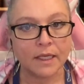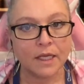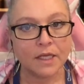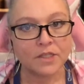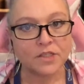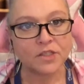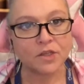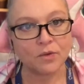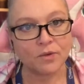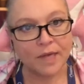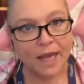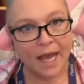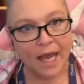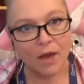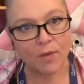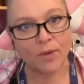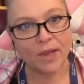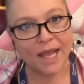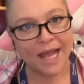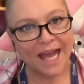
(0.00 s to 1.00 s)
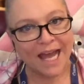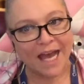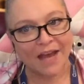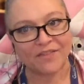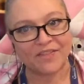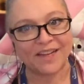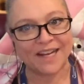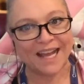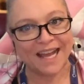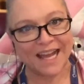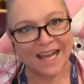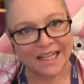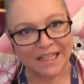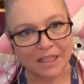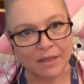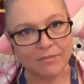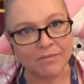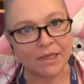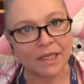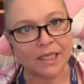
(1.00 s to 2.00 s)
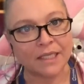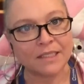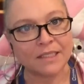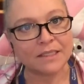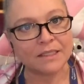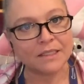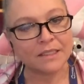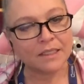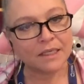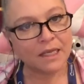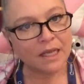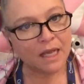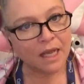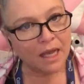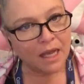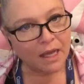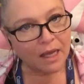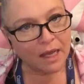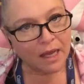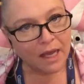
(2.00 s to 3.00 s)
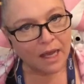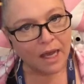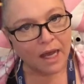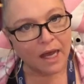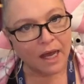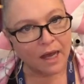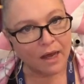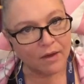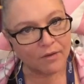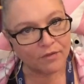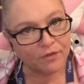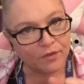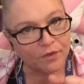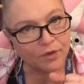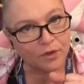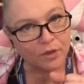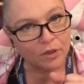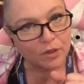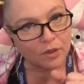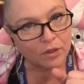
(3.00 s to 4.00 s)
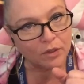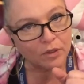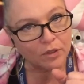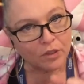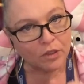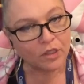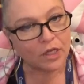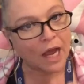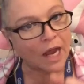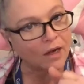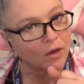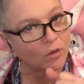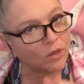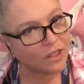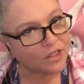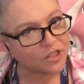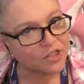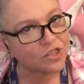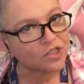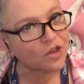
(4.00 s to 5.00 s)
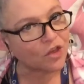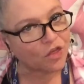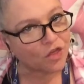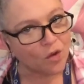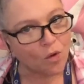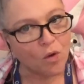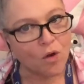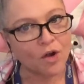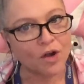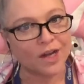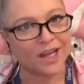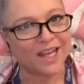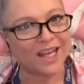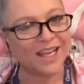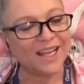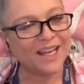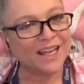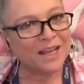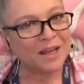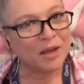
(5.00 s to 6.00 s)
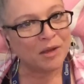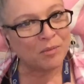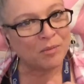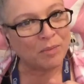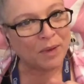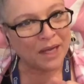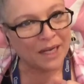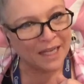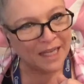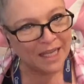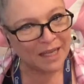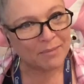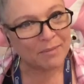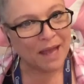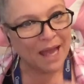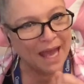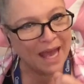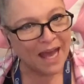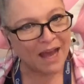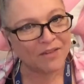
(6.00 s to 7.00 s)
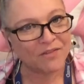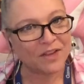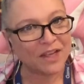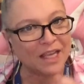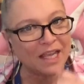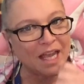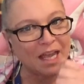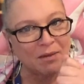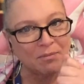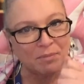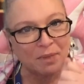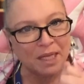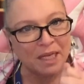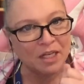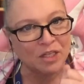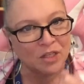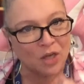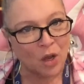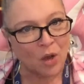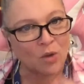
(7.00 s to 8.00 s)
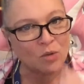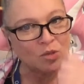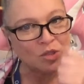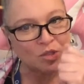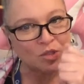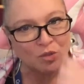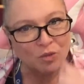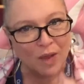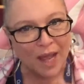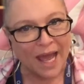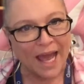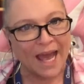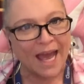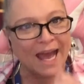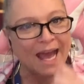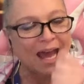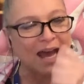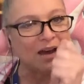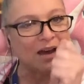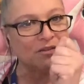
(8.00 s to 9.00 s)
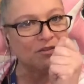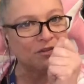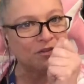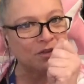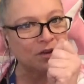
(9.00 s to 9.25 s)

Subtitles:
So now we have an element of not only just authority, but him having and being known to have